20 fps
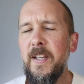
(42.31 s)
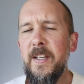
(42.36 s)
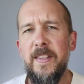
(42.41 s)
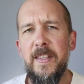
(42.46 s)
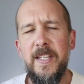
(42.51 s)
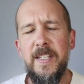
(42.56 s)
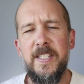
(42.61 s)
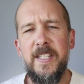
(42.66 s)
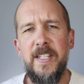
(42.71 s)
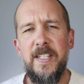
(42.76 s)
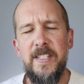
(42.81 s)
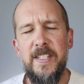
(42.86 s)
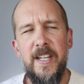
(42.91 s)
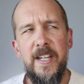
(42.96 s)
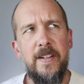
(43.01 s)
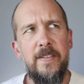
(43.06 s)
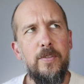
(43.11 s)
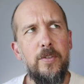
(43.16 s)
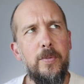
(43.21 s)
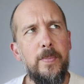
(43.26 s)
they tend to
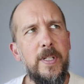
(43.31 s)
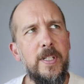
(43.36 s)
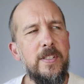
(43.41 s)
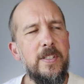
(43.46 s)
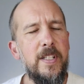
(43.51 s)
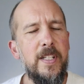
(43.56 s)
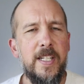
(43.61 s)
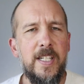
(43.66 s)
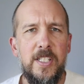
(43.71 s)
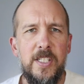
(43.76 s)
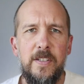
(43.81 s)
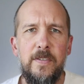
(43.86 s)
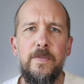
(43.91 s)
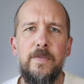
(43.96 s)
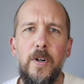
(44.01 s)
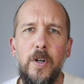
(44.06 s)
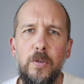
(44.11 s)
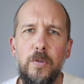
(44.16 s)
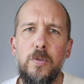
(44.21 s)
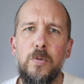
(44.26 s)
have almost like a
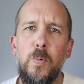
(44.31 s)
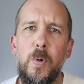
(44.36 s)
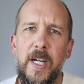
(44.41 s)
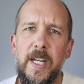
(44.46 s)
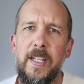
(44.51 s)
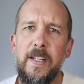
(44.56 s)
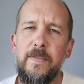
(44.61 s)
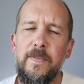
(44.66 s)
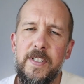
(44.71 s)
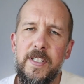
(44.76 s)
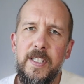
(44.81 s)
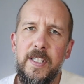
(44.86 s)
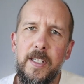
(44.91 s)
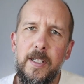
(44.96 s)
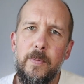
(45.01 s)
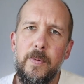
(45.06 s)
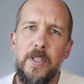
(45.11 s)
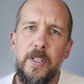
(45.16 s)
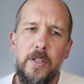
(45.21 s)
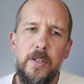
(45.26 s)
default way of dealing
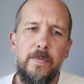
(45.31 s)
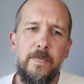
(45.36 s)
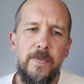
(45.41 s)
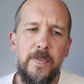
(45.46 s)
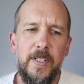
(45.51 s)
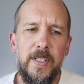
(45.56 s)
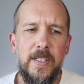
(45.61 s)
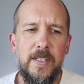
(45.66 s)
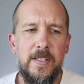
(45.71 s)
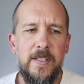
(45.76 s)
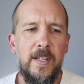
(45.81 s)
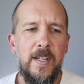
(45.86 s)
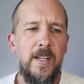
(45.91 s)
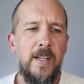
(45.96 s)
with conflict.